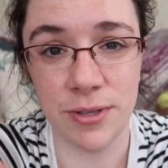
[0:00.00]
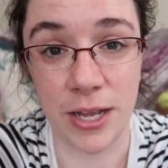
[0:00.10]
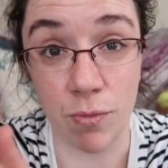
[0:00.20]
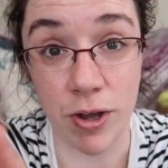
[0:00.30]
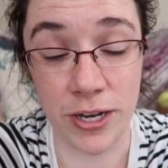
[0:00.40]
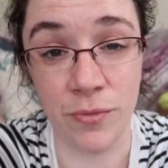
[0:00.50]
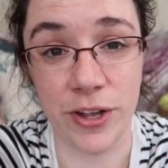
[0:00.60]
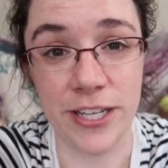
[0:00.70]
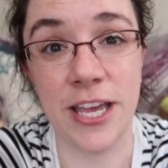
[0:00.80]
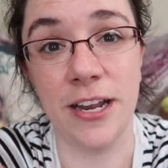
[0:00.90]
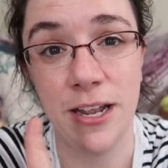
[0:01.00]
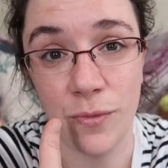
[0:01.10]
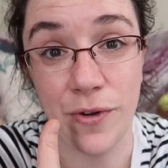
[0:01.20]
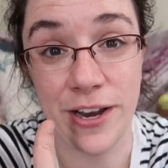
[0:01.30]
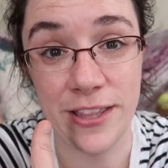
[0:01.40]
Like one in one kit
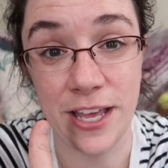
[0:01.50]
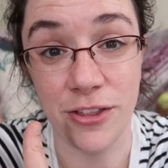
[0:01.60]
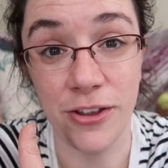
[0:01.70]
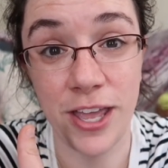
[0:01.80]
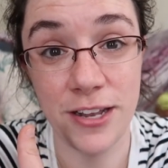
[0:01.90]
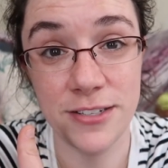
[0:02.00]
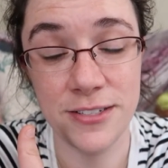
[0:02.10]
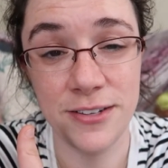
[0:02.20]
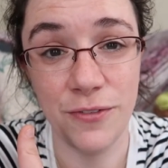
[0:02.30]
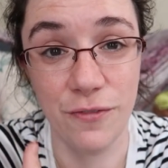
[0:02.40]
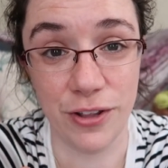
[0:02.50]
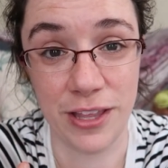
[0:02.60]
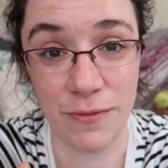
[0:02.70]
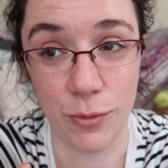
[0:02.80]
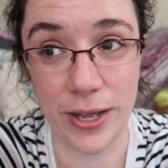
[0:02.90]
and one in the other kit for
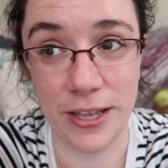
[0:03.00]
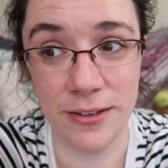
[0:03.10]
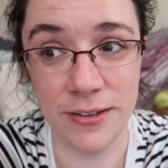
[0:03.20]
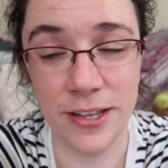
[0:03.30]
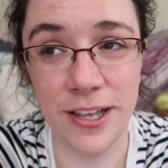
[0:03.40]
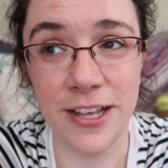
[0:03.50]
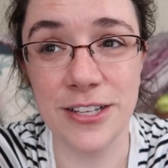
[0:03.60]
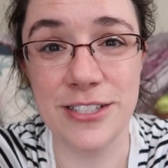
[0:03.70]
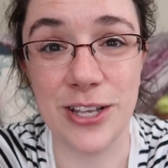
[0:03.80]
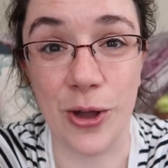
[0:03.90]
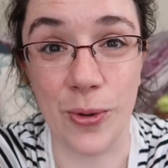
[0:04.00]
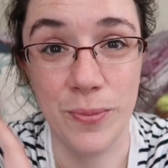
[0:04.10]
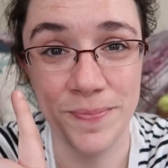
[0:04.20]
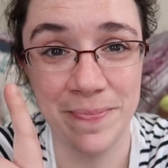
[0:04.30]
the giveaway. So